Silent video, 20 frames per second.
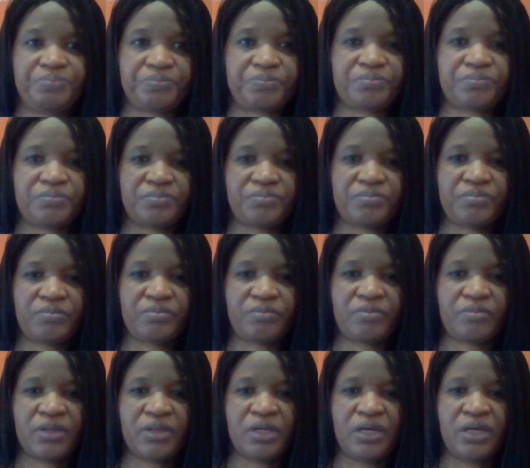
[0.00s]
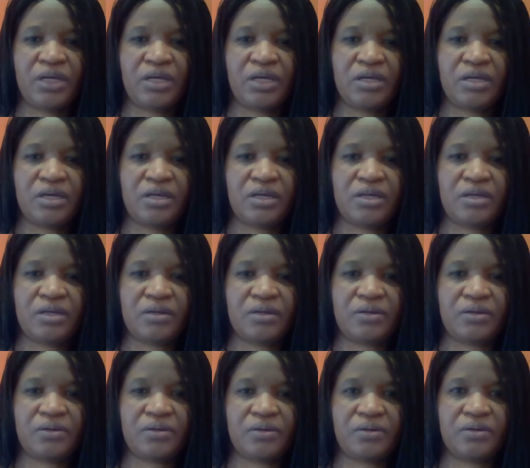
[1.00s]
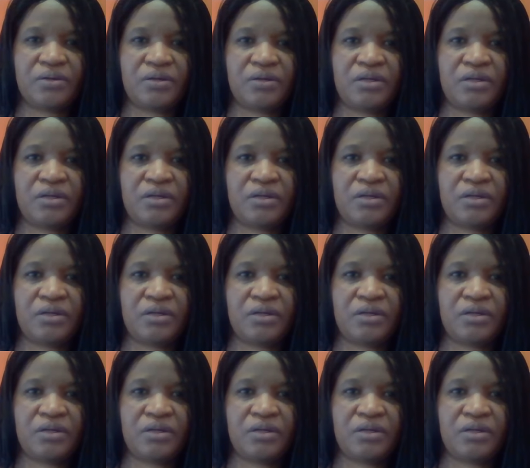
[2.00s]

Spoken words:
Nothing is said.